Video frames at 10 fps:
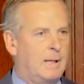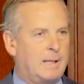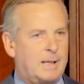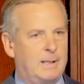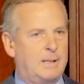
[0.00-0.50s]

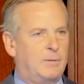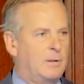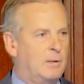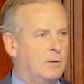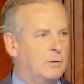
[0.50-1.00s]
And you get a
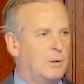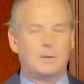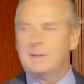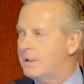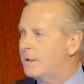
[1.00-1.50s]
dividend yield.
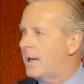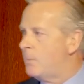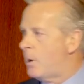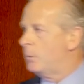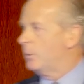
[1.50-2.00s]
So this is the kind
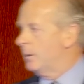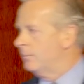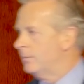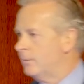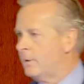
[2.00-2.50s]
of market we're
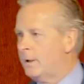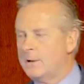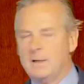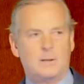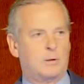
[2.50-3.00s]
in,
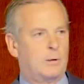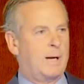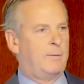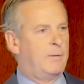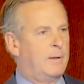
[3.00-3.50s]
right? So
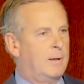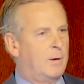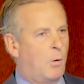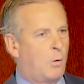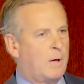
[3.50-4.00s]
you have
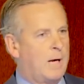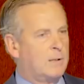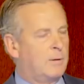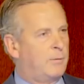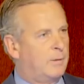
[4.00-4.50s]
all
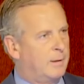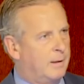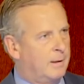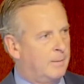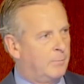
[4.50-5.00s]
kinds
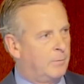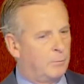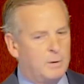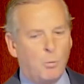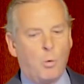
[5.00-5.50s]
of
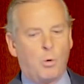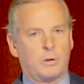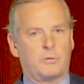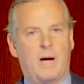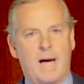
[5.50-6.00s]

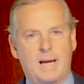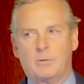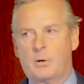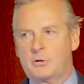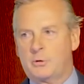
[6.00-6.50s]
rewards for high
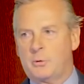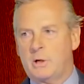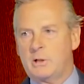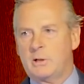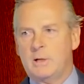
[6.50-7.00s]
growth
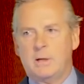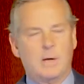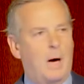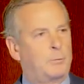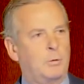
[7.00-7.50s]
stories
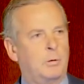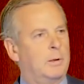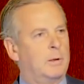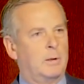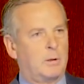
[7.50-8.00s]
up to
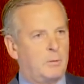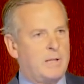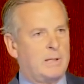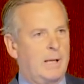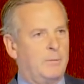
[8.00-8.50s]
the
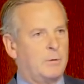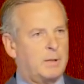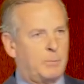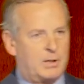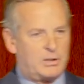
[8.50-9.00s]
crazy
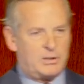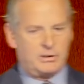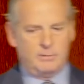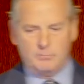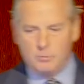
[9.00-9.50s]
levels, whereas
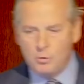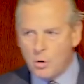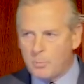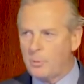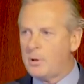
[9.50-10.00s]

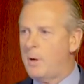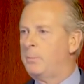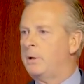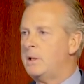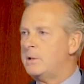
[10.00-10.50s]
normal
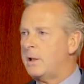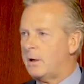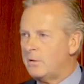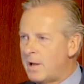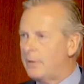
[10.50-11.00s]
companies that
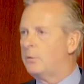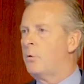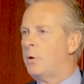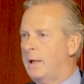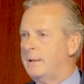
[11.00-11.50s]
are not
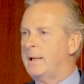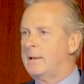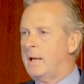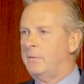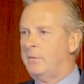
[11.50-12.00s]
growing at
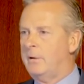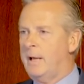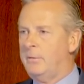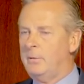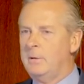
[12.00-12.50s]
that kind of
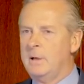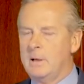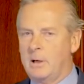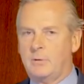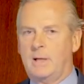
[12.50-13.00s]
level
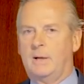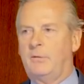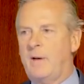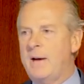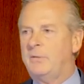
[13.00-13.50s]
are trading at
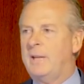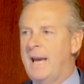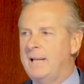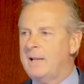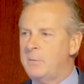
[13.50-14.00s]
5
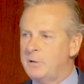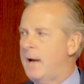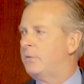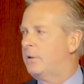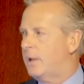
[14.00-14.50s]
to 8 times
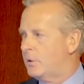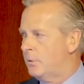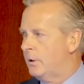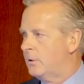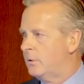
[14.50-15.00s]
after-tax
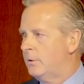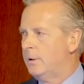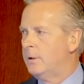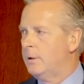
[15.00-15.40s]
earnings.